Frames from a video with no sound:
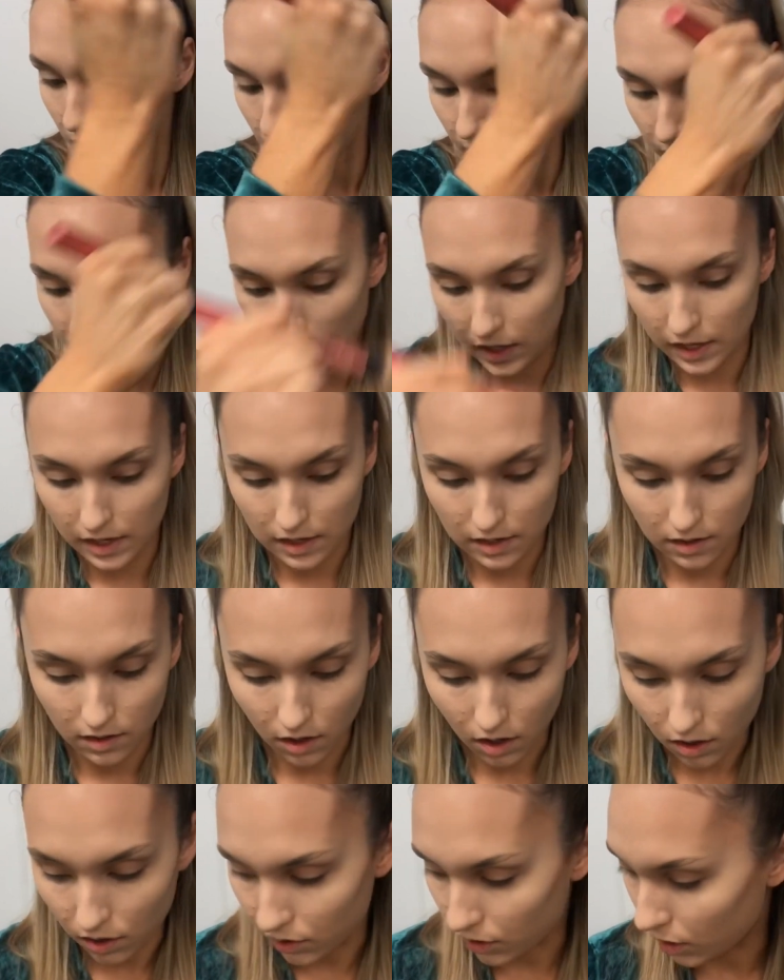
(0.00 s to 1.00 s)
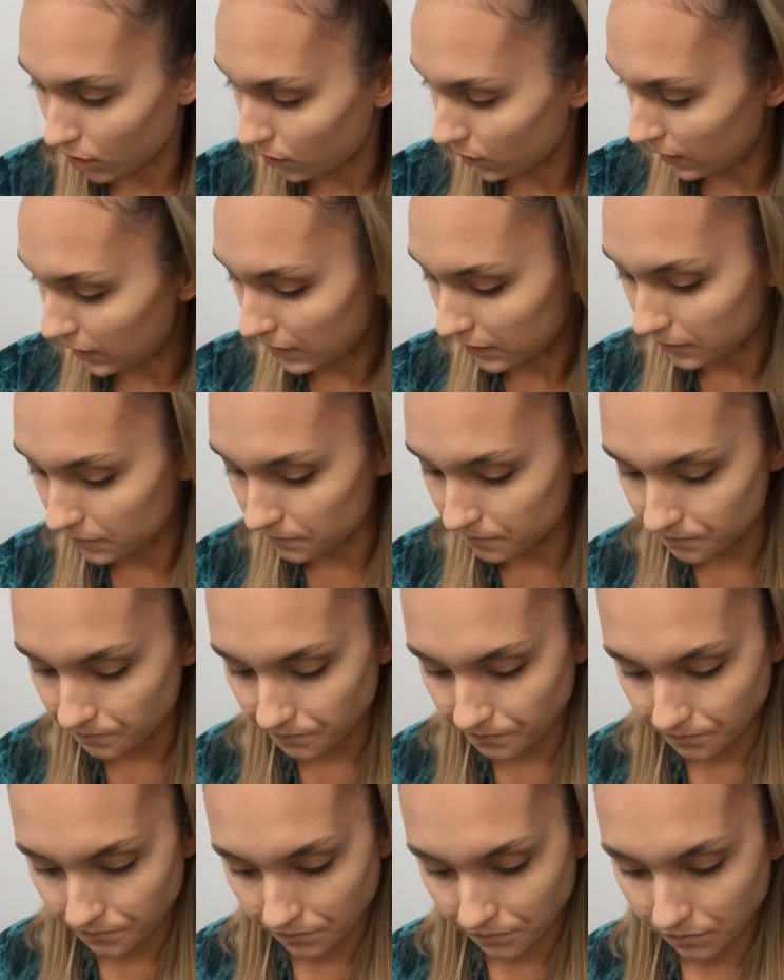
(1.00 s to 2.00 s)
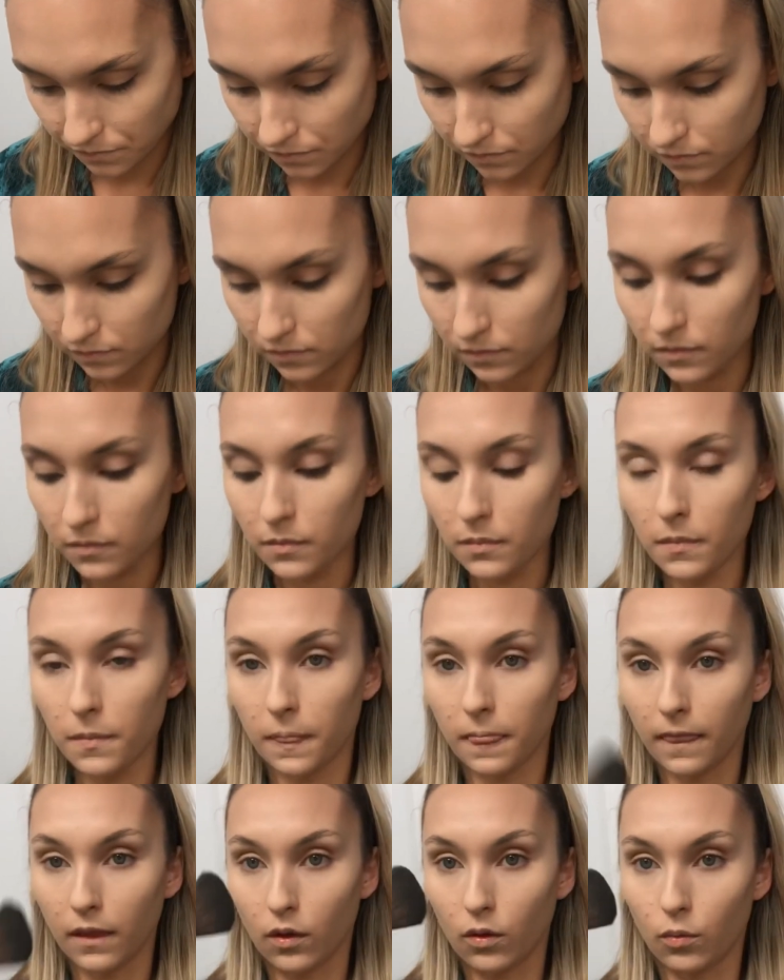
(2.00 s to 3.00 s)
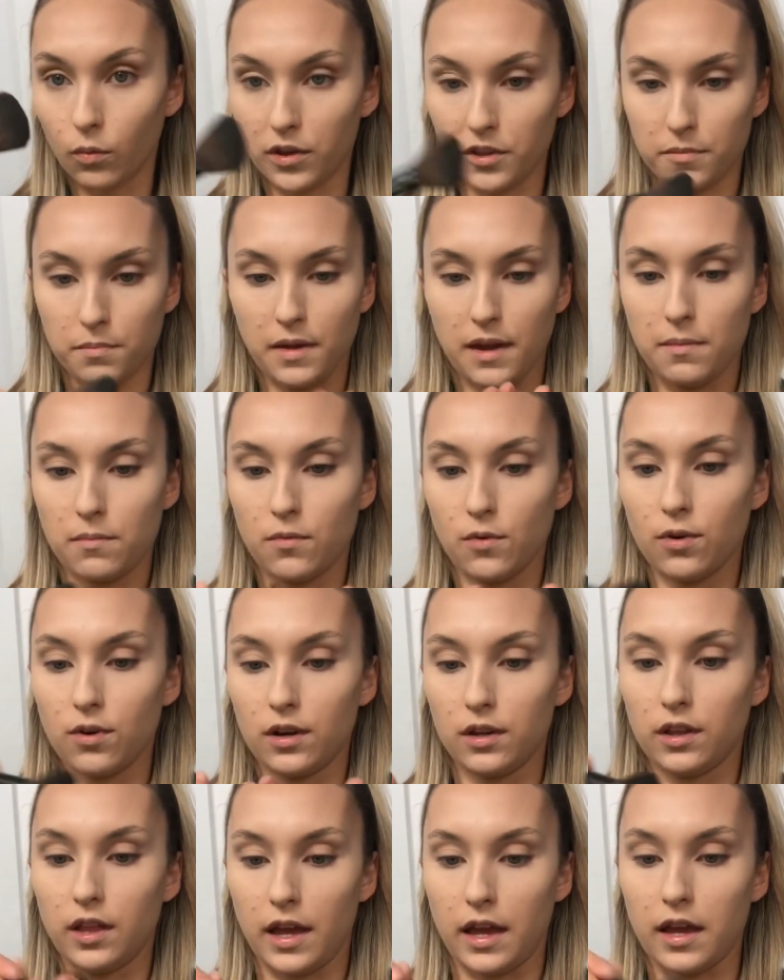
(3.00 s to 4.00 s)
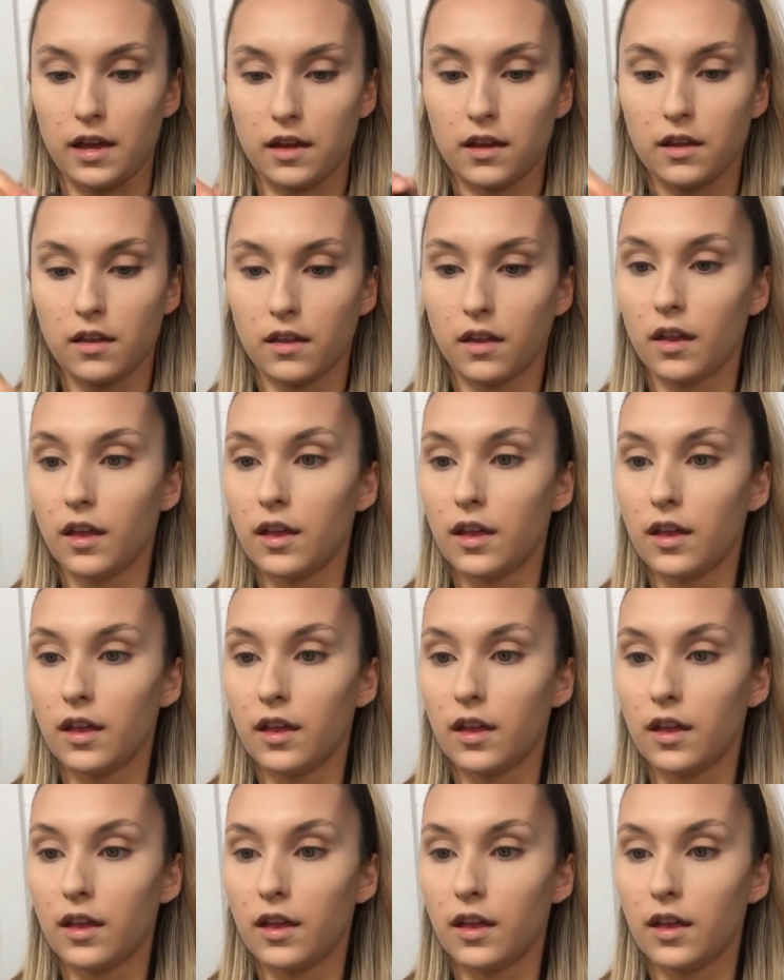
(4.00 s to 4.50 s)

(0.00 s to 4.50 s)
then I'll go in with my more like